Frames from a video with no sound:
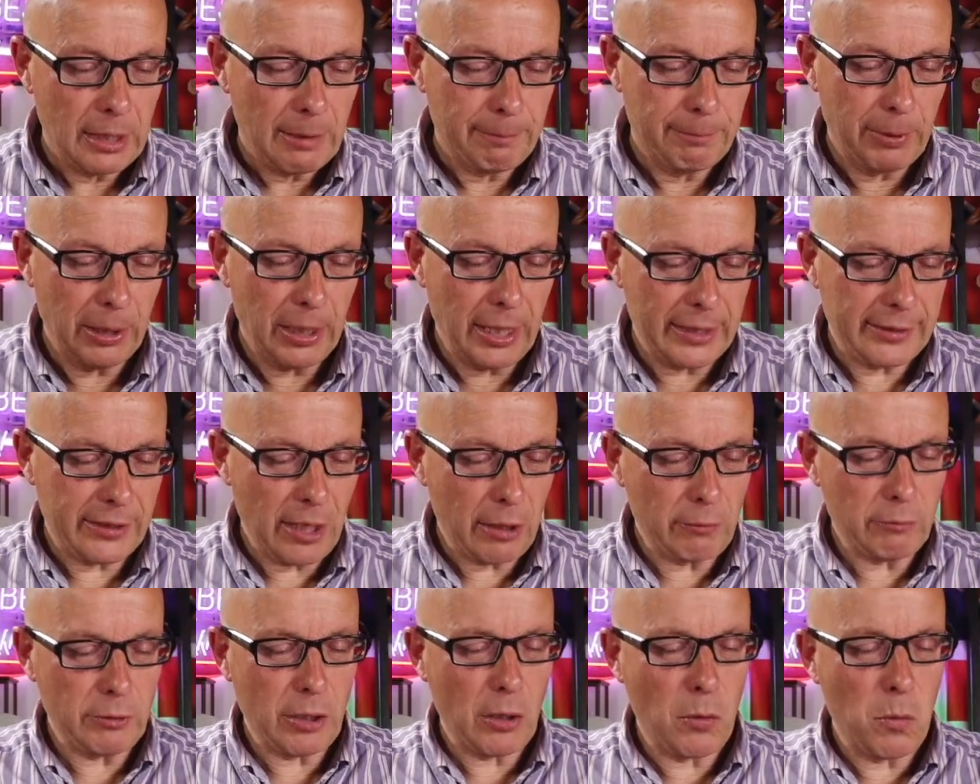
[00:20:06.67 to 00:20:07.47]
But I
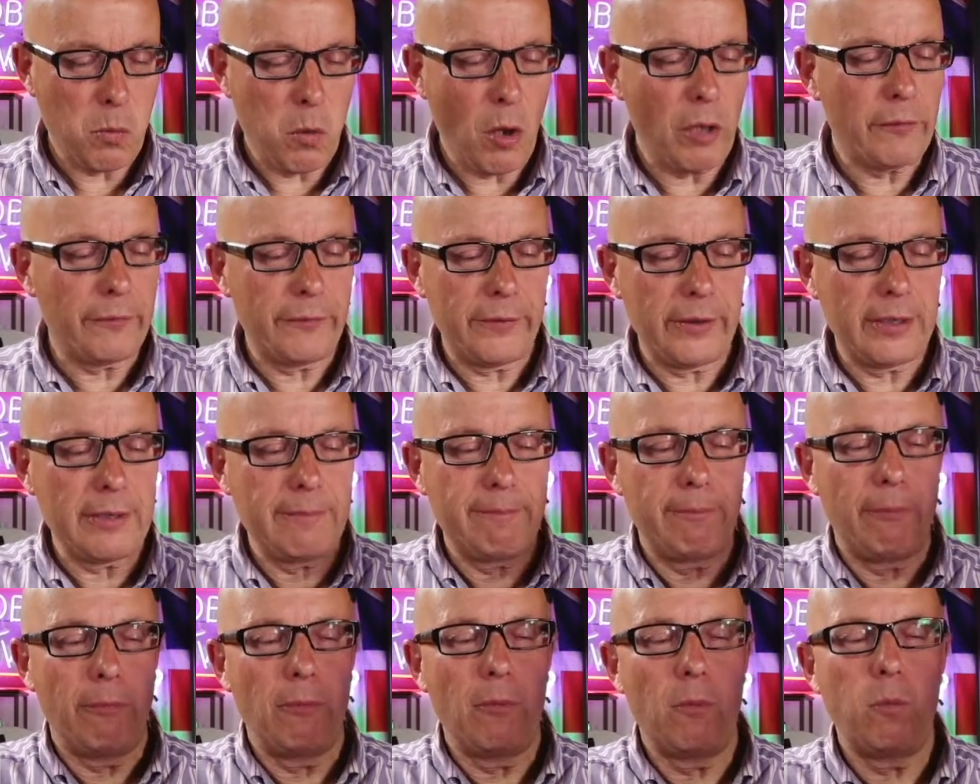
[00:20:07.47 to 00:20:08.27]
don't know
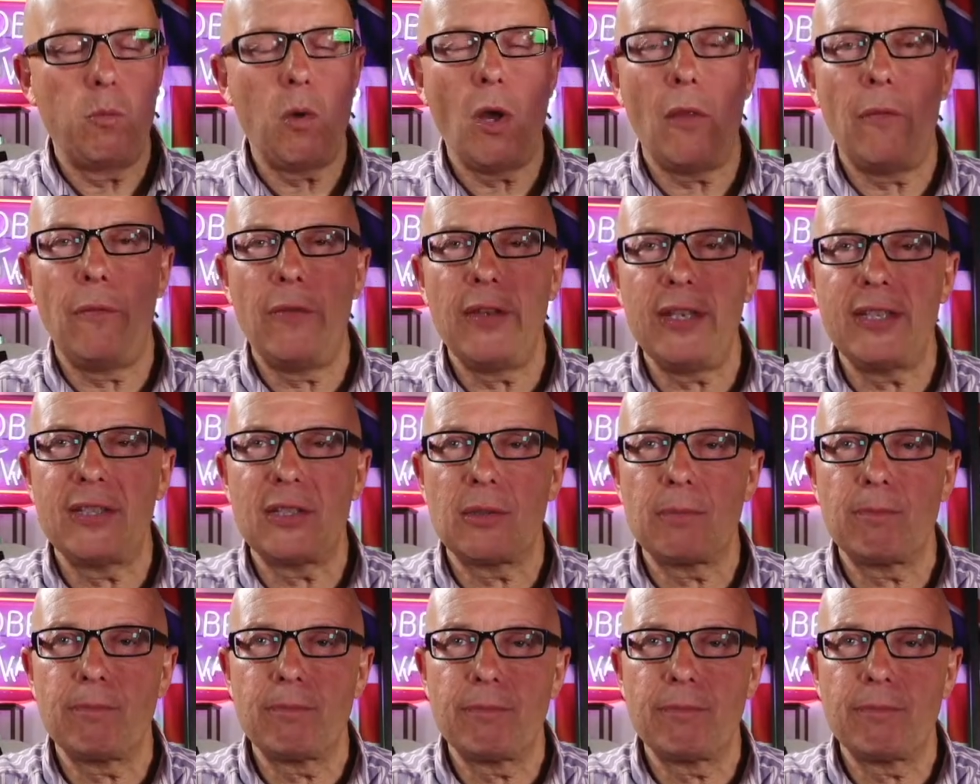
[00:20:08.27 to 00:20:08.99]
what this